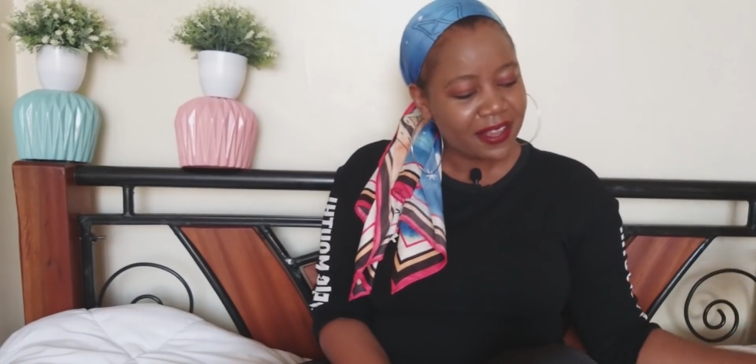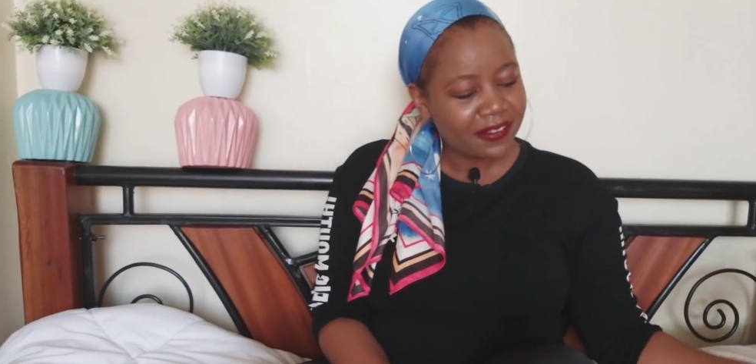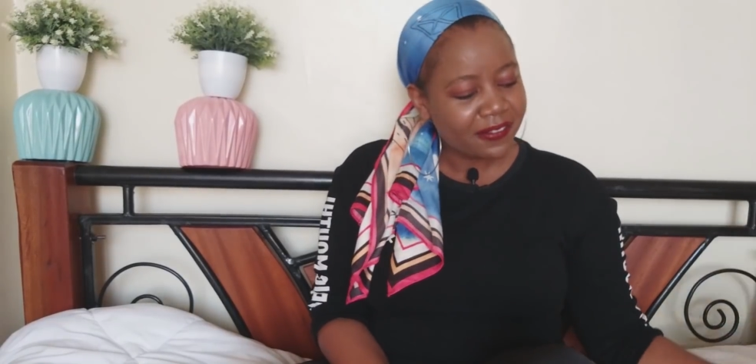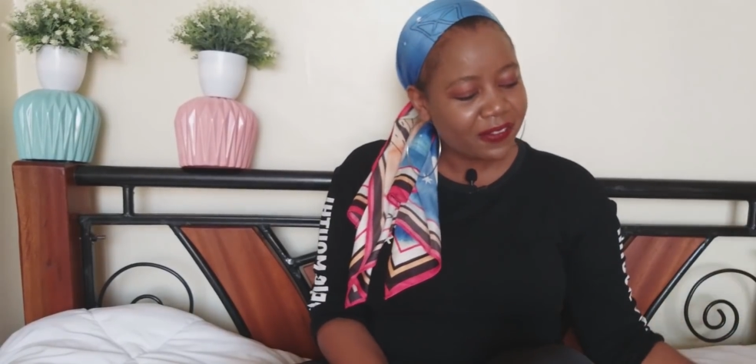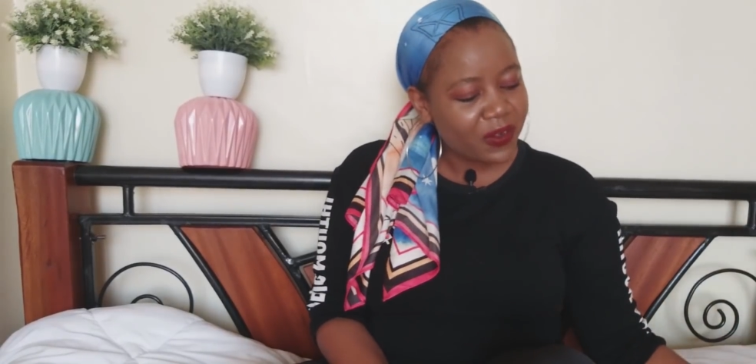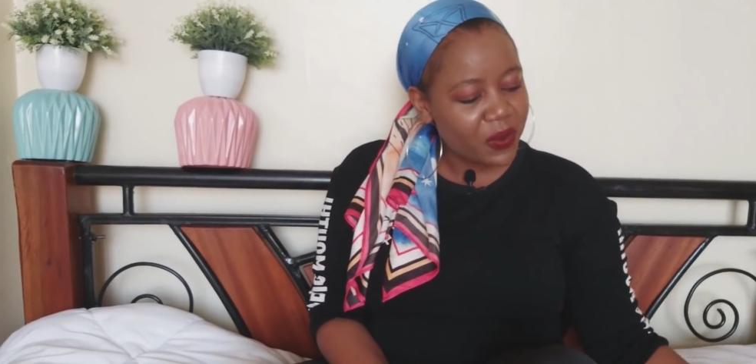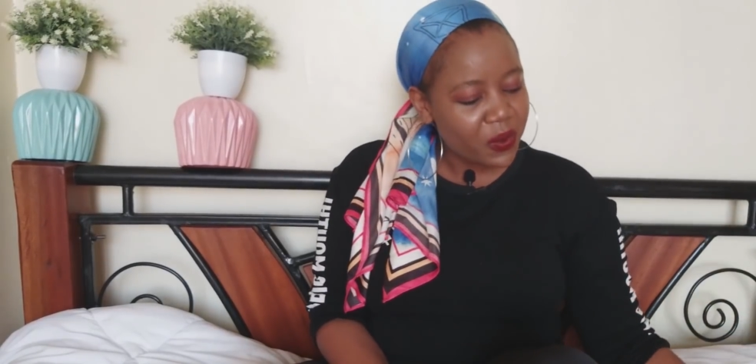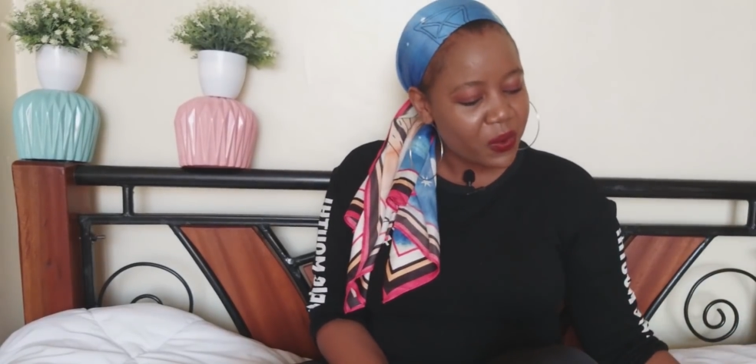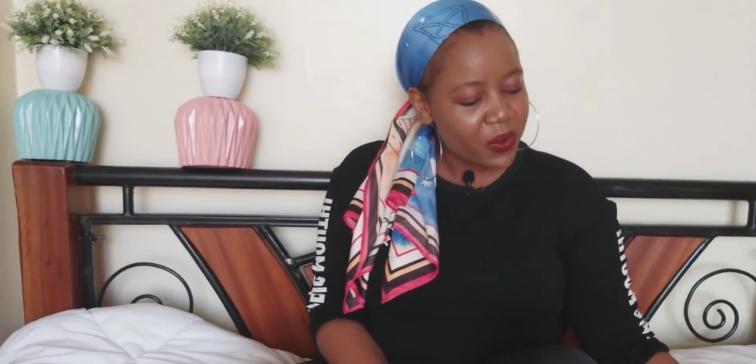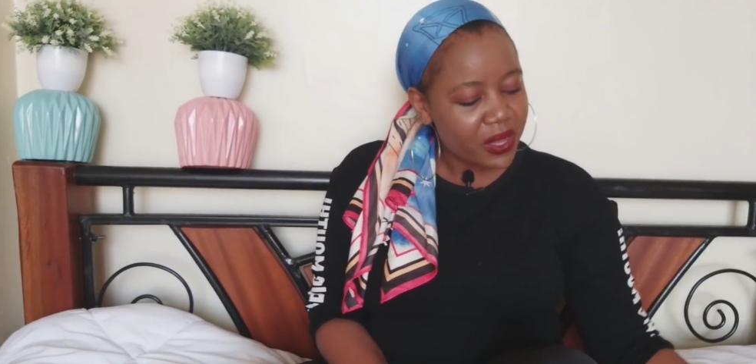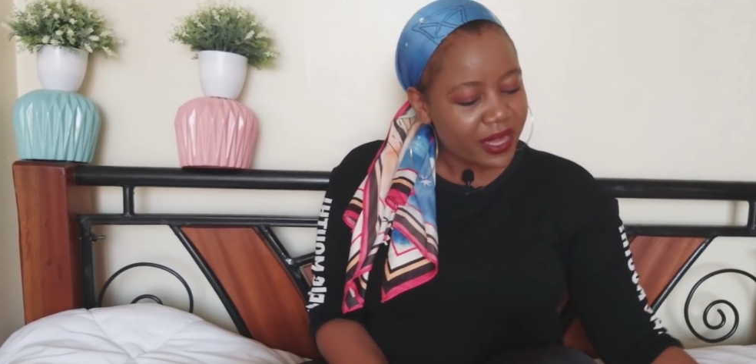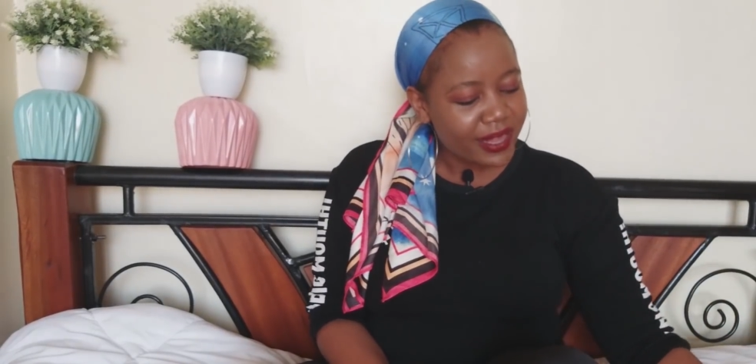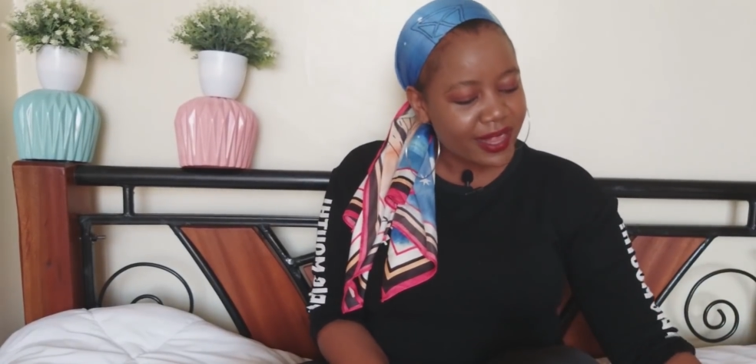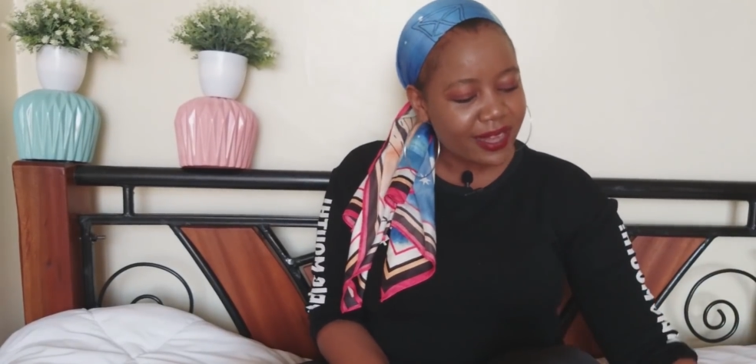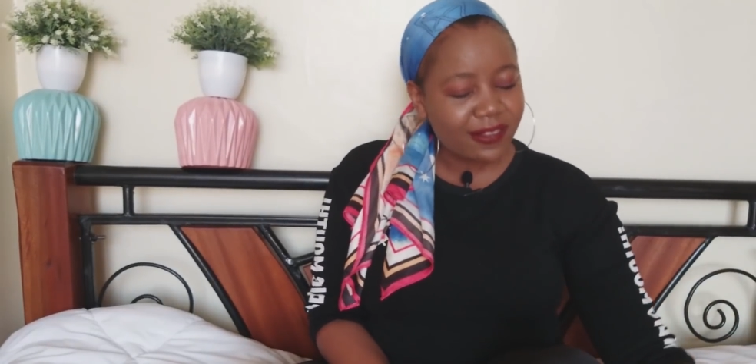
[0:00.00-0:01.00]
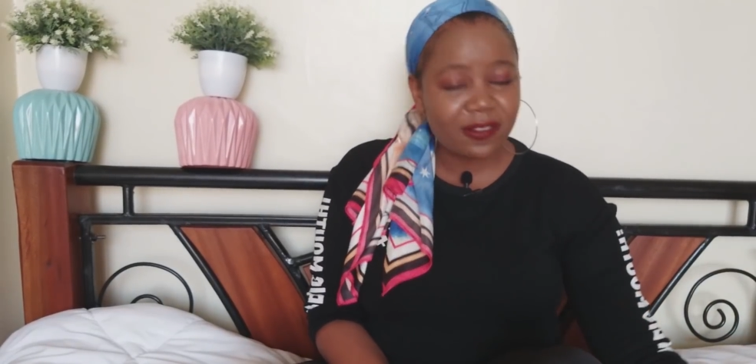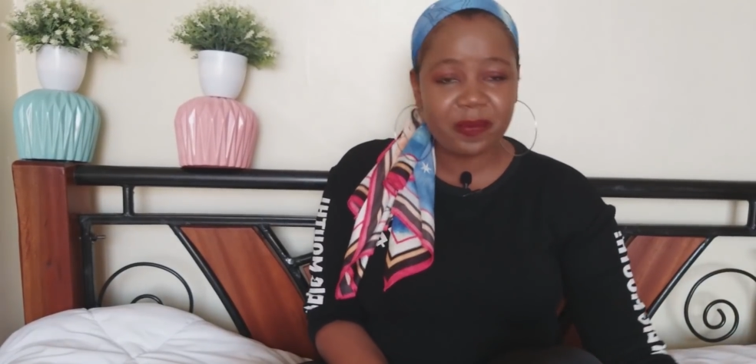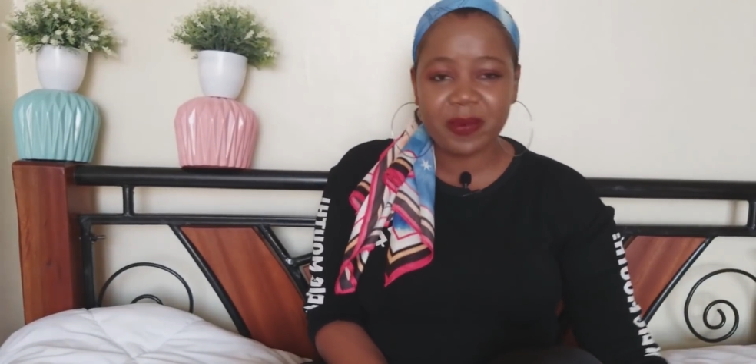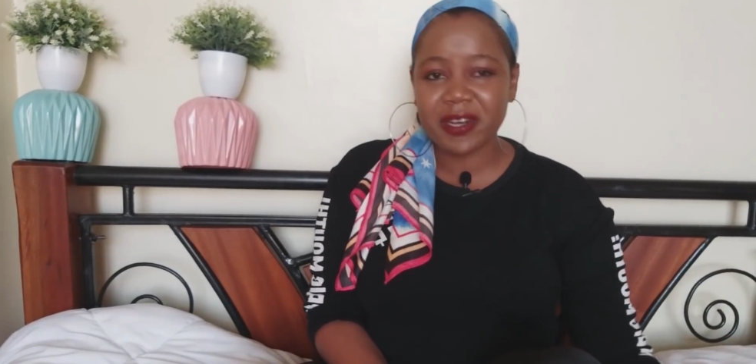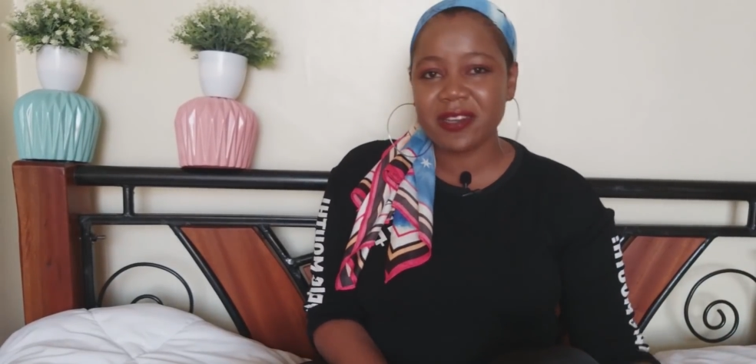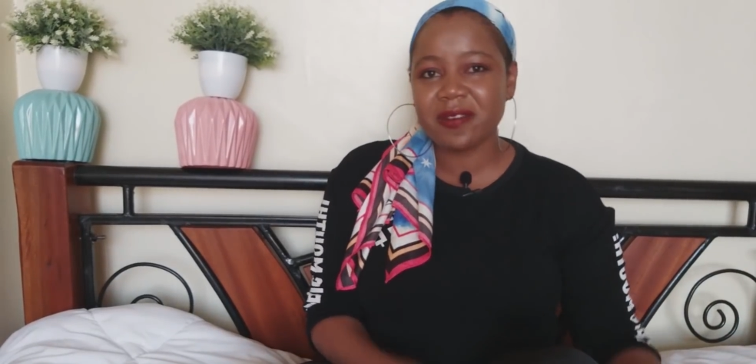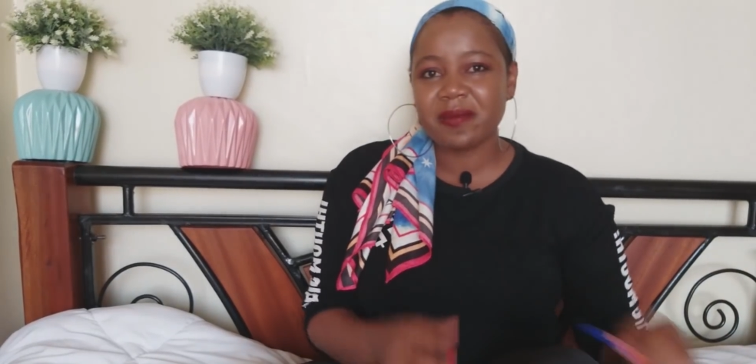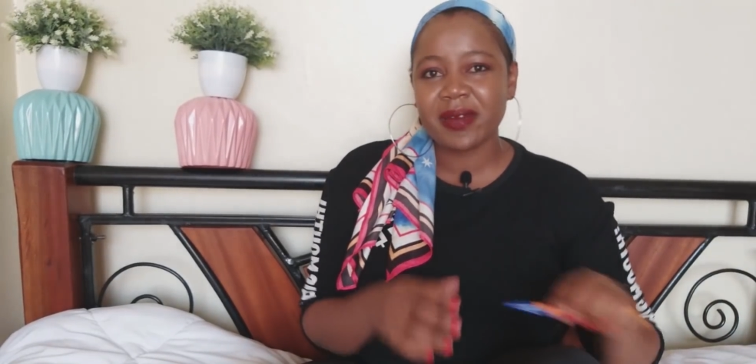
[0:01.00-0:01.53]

so that's pretty